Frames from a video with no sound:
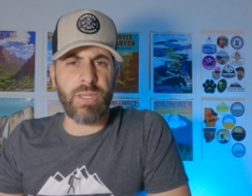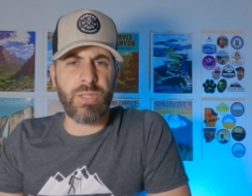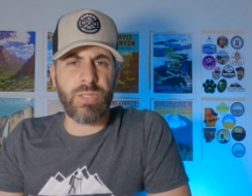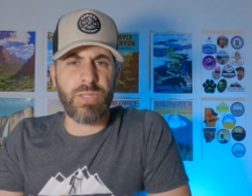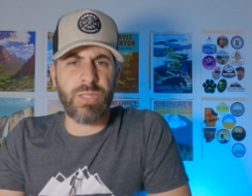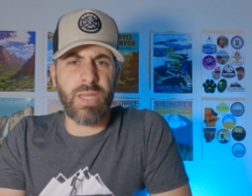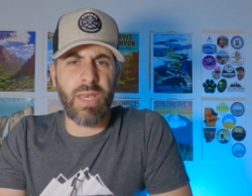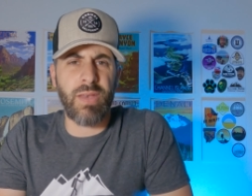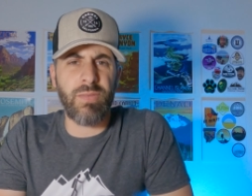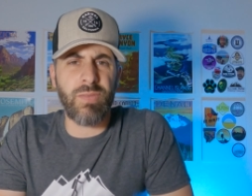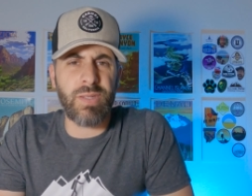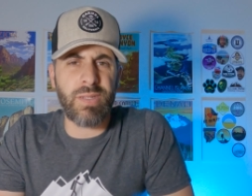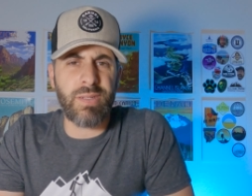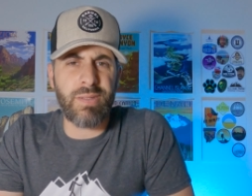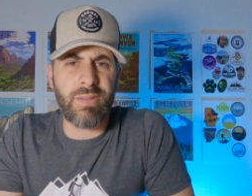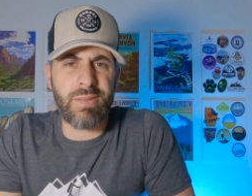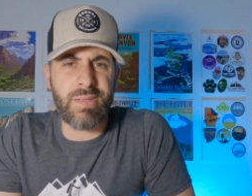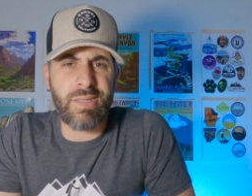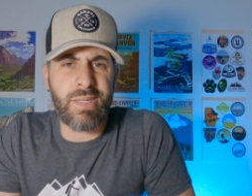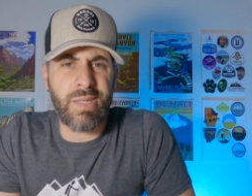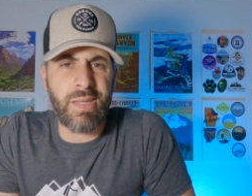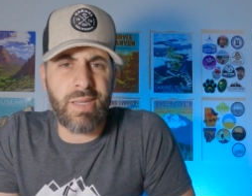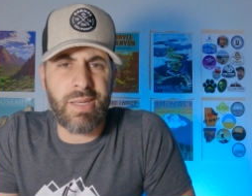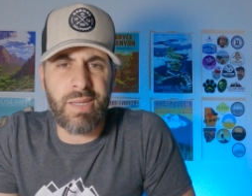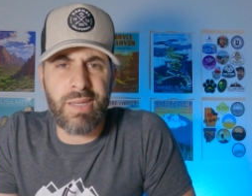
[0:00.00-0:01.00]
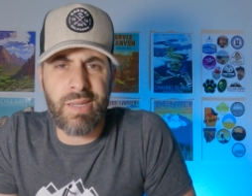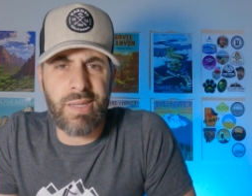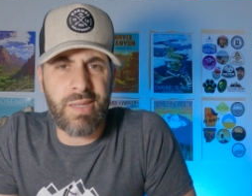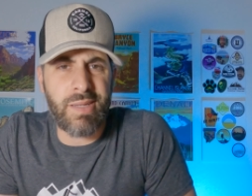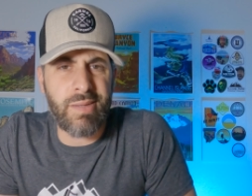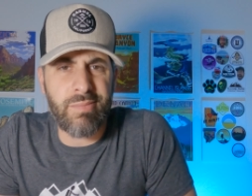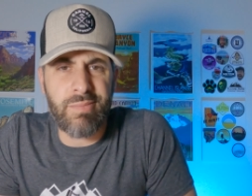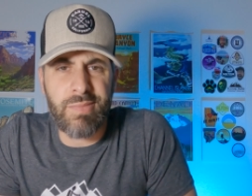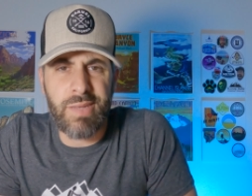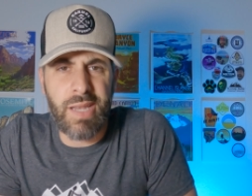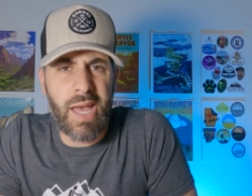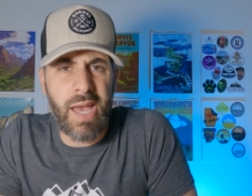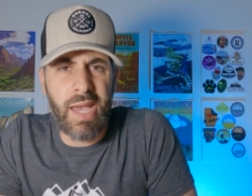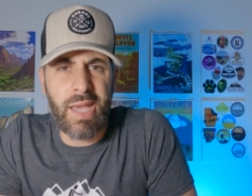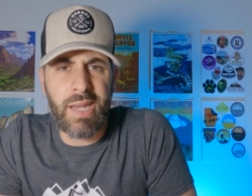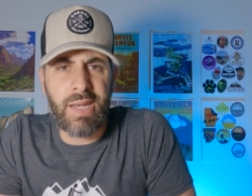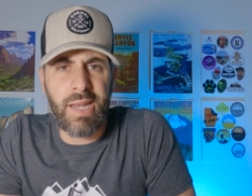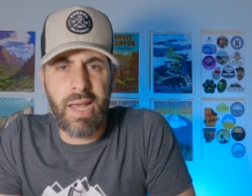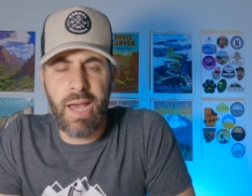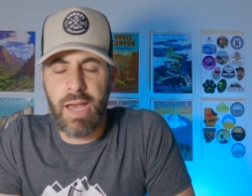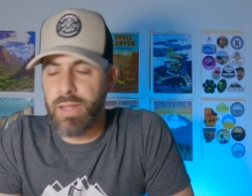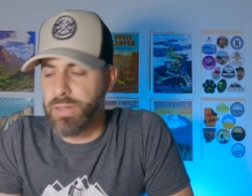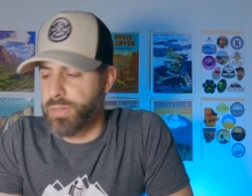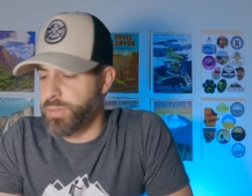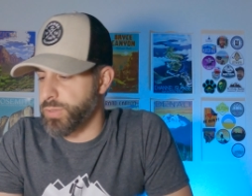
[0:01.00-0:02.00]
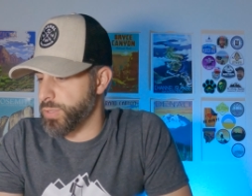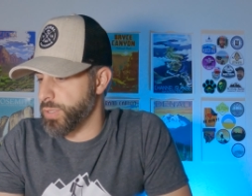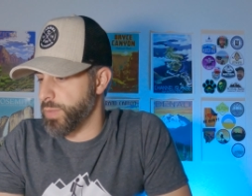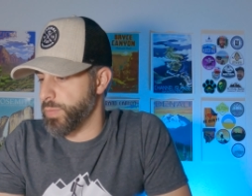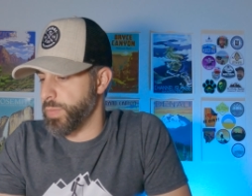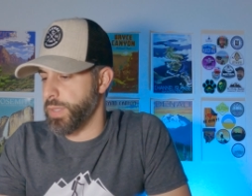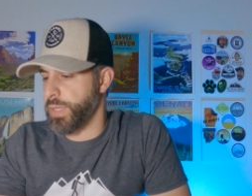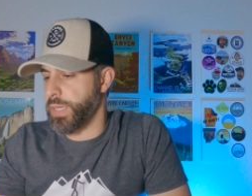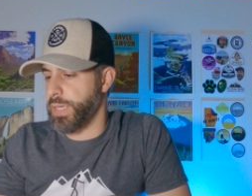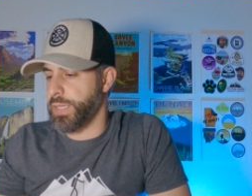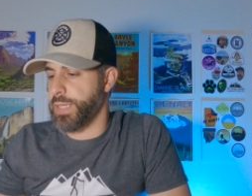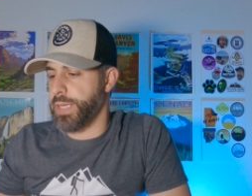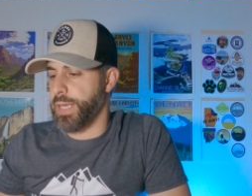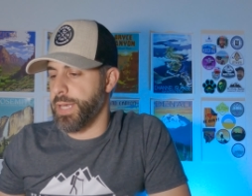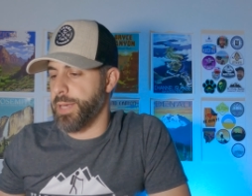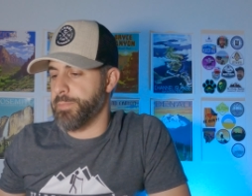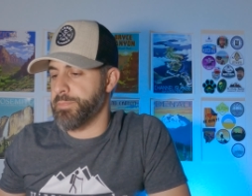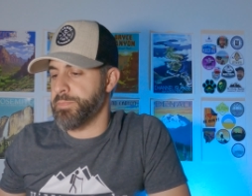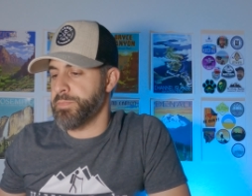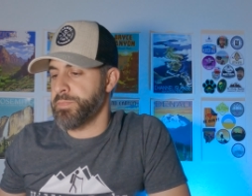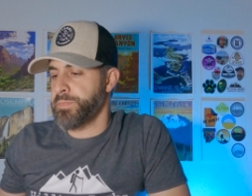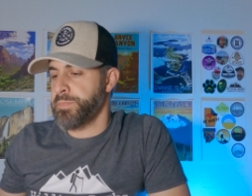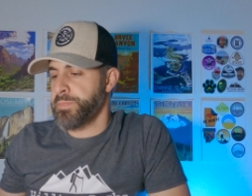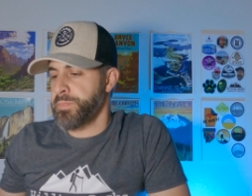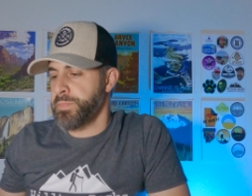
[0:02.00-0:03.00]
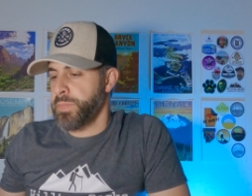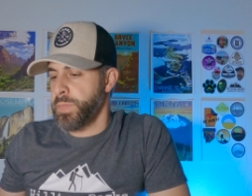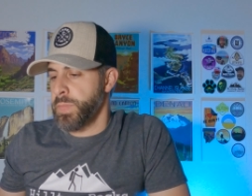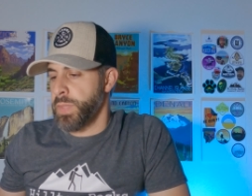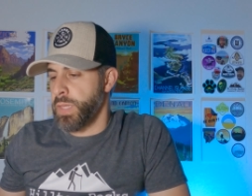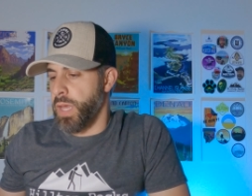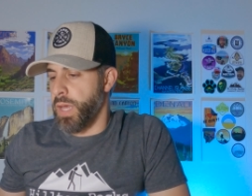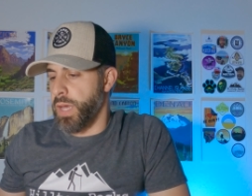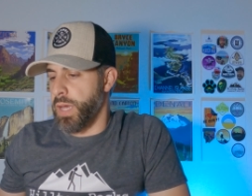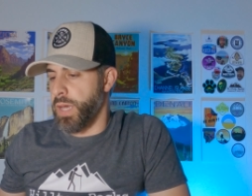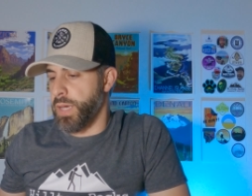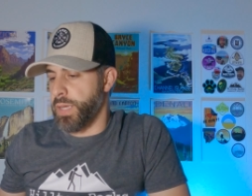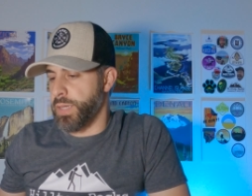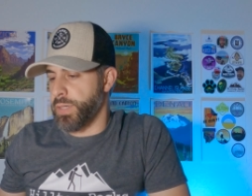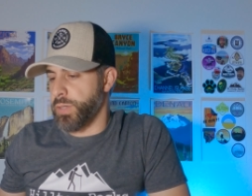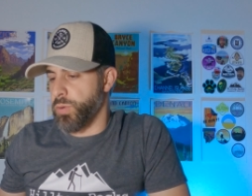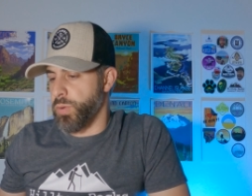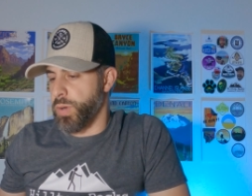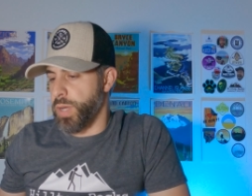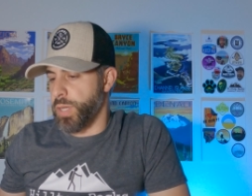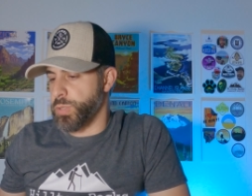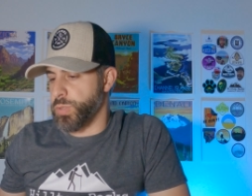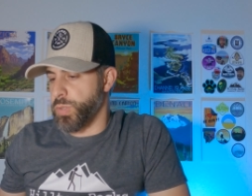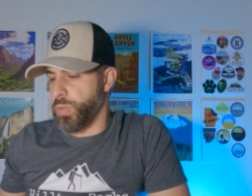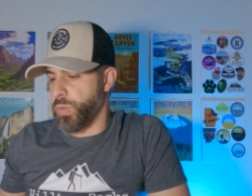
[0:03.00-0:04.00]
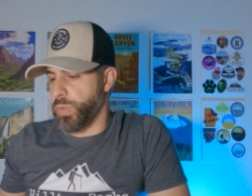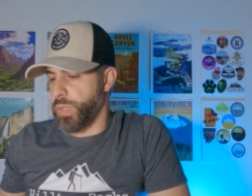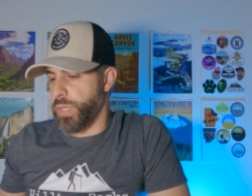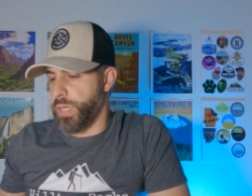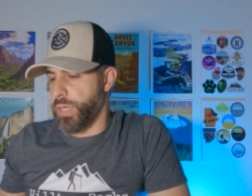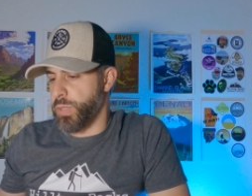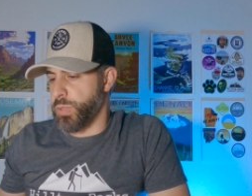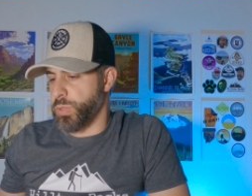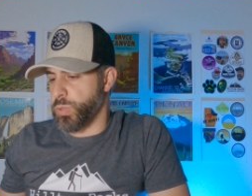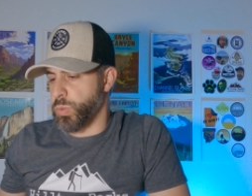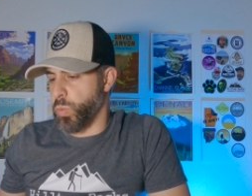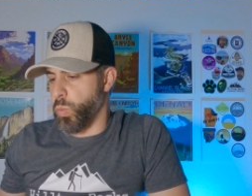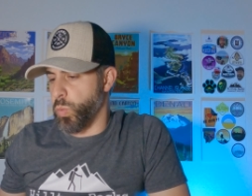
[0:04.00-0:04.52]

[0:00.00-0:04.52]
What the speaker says: $7 to $9, something like that, on Garage Grown Gear's